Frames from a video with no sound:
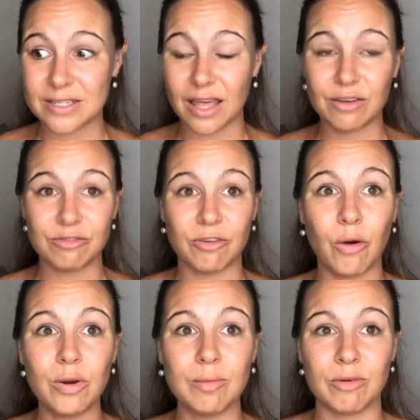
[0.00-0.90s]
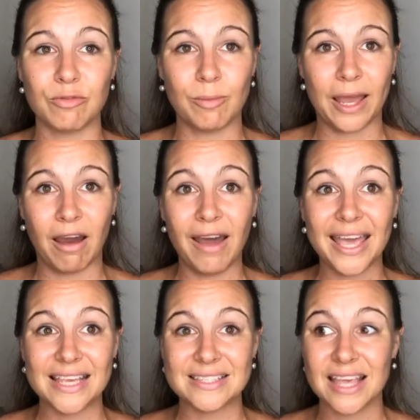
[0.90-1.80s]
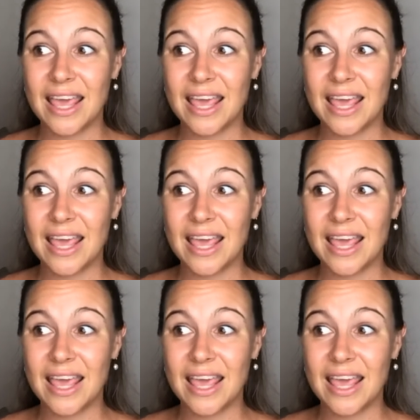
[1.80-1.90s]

unfolding before my eyes,